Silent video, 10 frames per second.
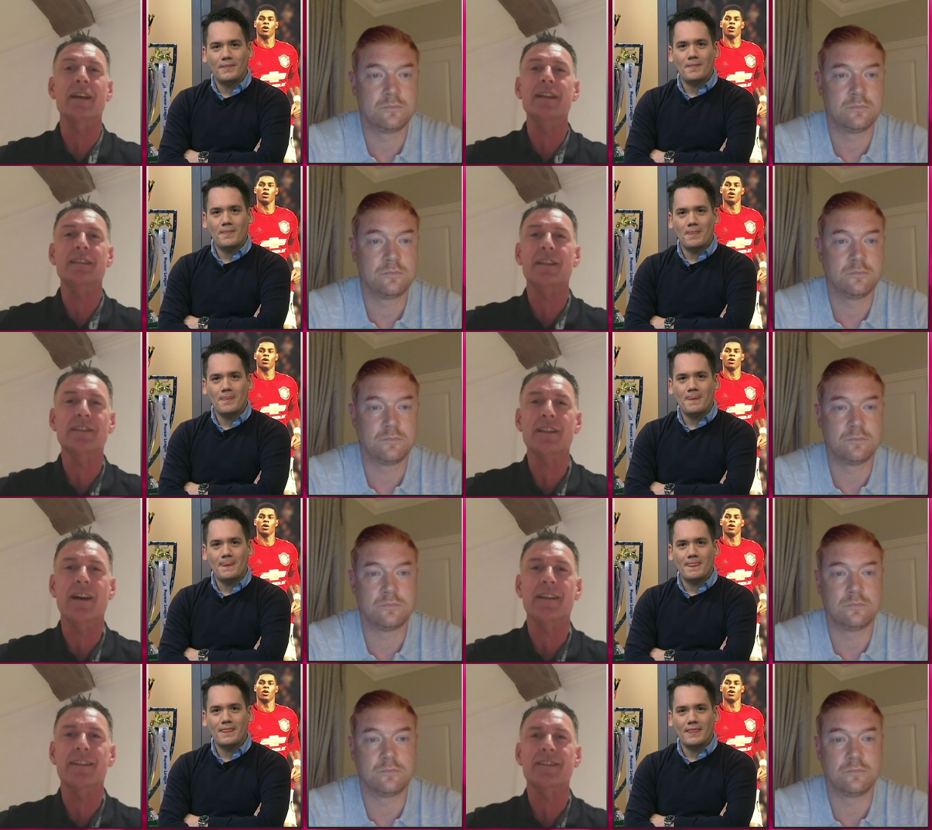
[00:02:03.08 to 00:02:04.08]
Speaker 1: into the
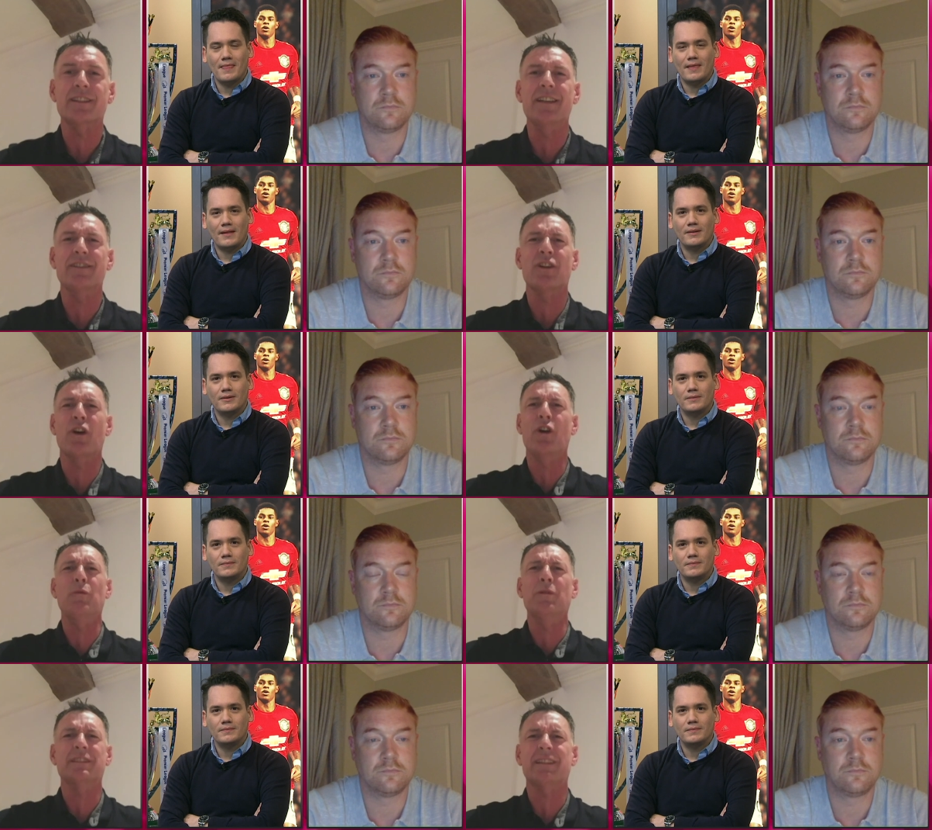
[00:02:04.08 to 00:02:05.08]
start of the season,
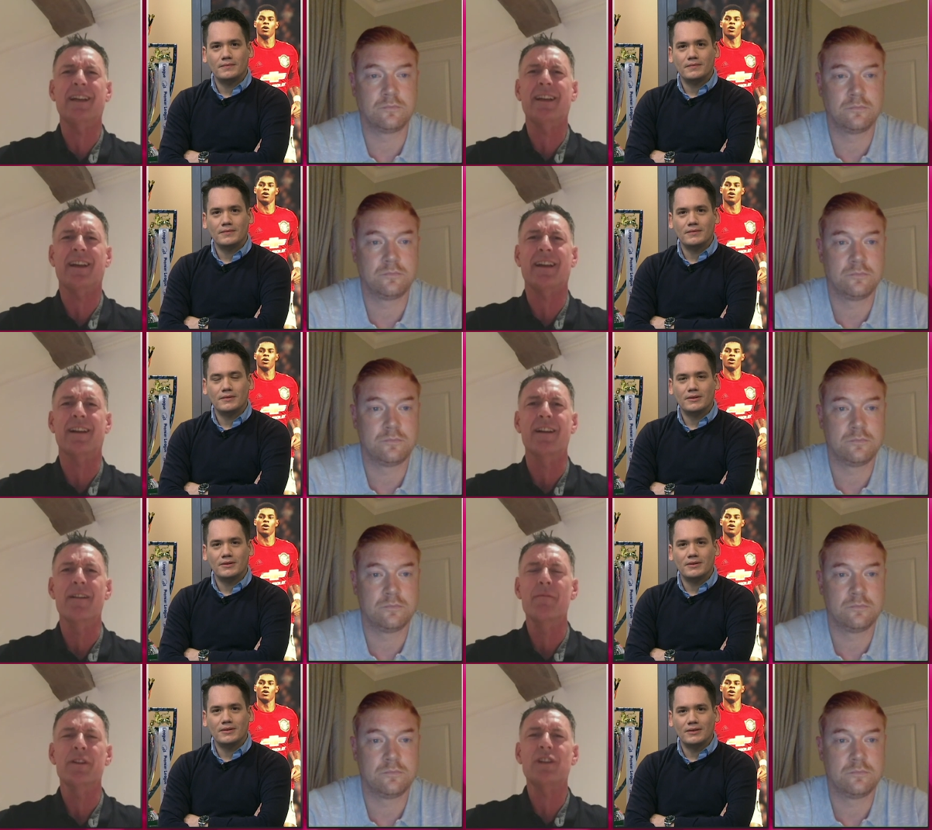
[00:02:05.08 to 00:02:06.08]
who was thinking
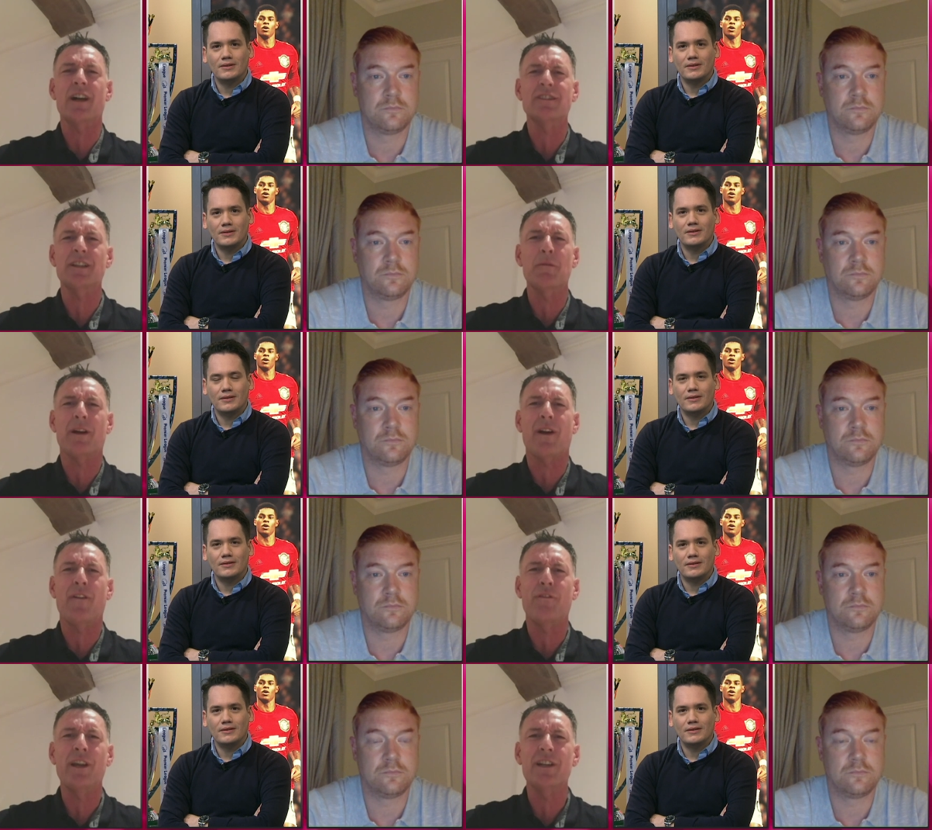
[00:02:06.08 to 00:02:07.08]
Chelsea were going
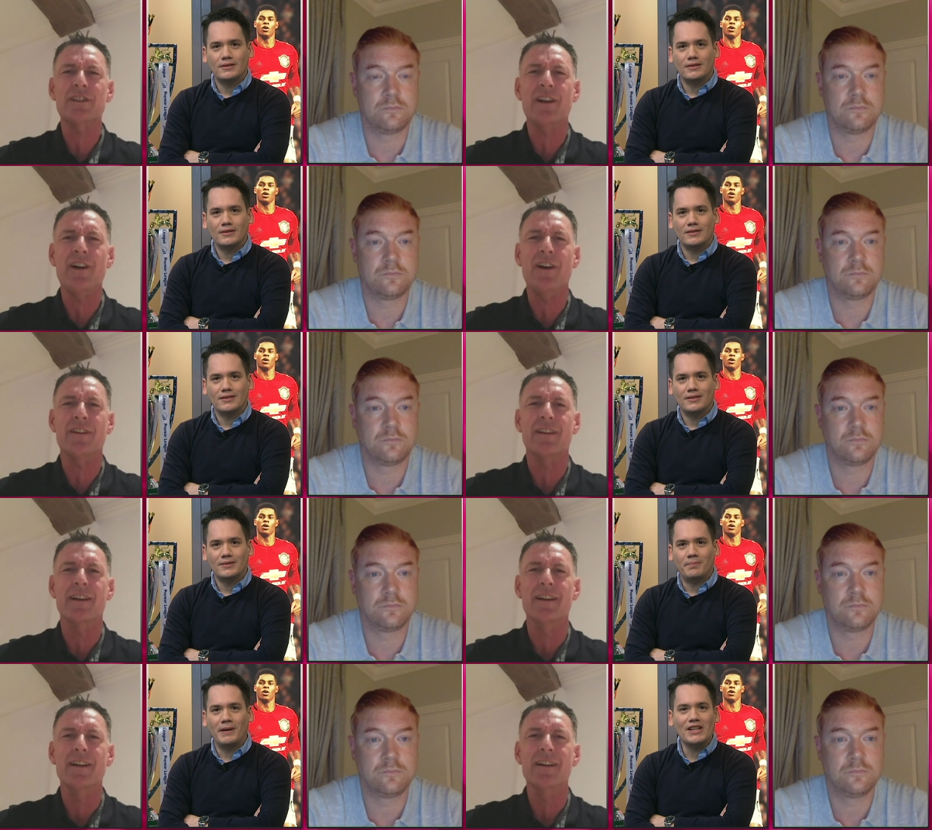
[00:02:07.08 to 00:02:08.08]
to finish third?
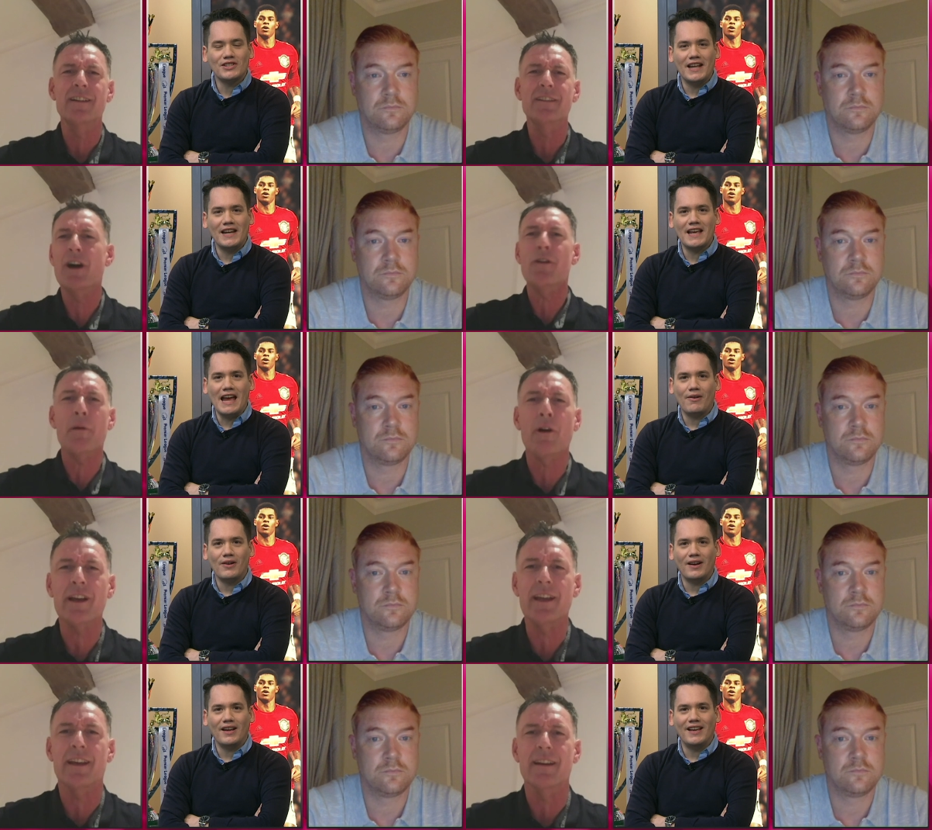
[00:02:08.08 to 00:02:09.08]
Speaker 2: But is it any
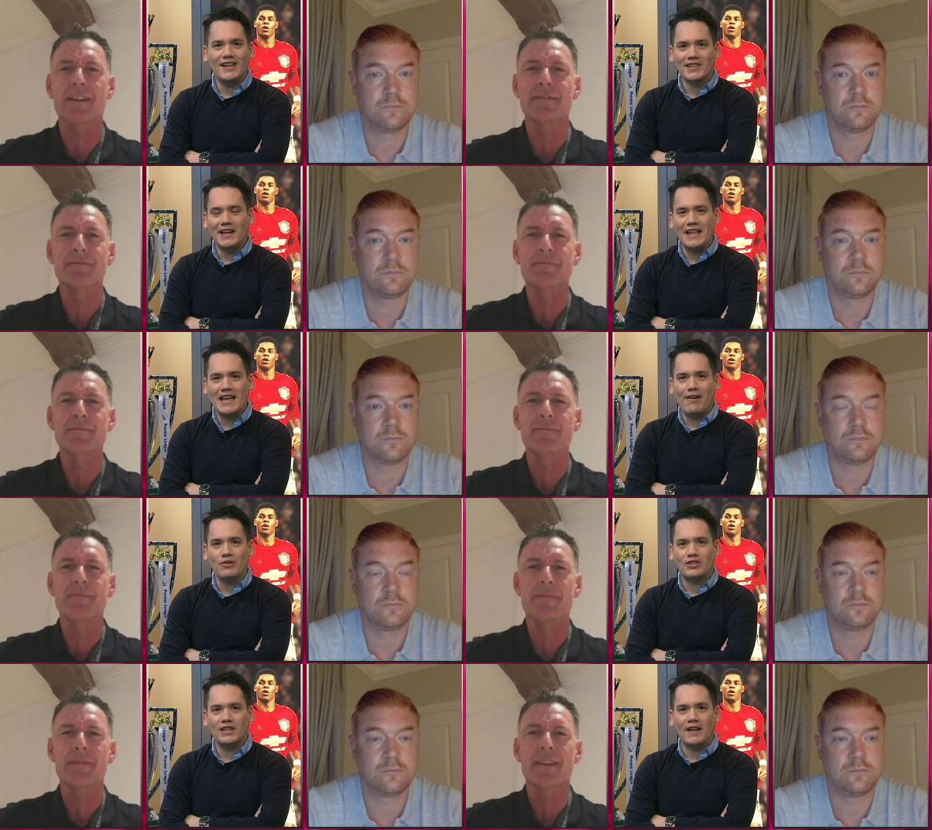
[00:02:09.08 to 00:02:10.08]
Nobody. Is it any
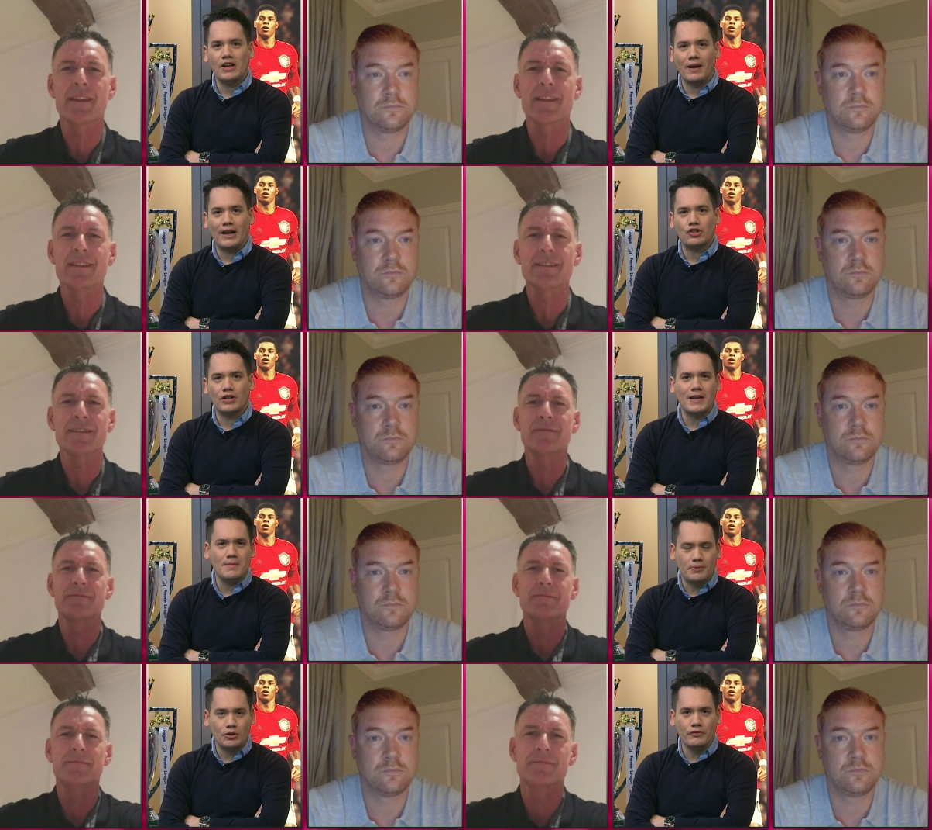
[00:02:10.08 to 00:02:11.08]
guarantee that you'll actually
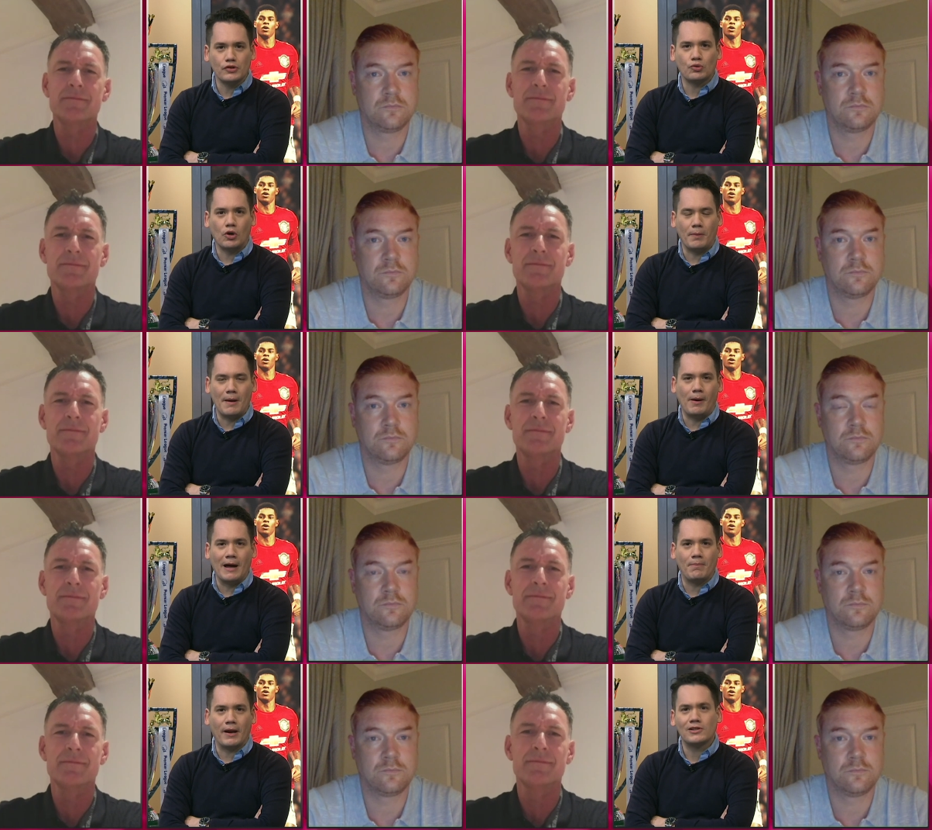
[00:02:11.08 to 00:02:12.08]
improve a squad by
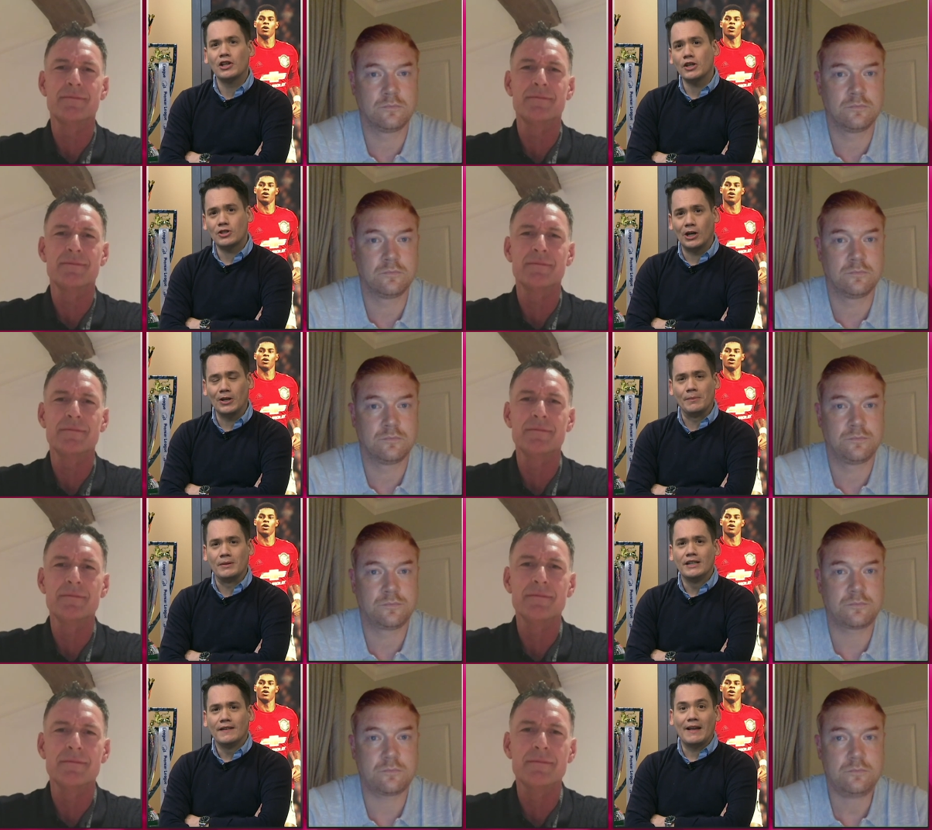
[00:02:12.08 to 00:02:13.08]
buying players? Look at Tottenham.
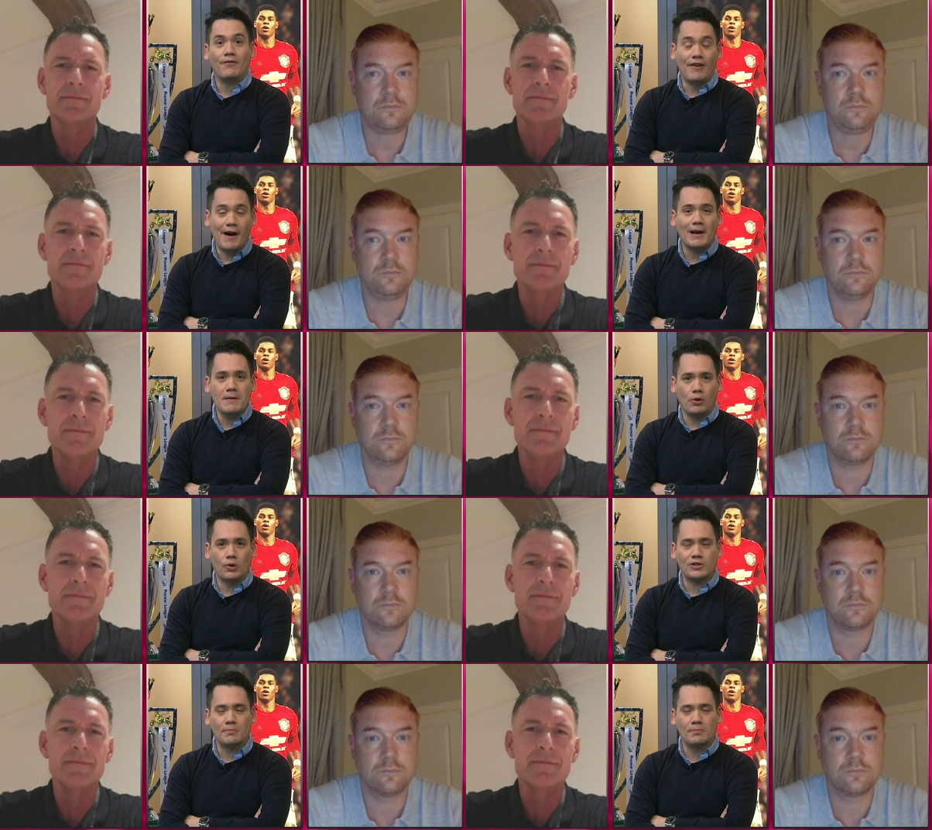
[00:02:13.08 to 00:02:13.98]
They finally bought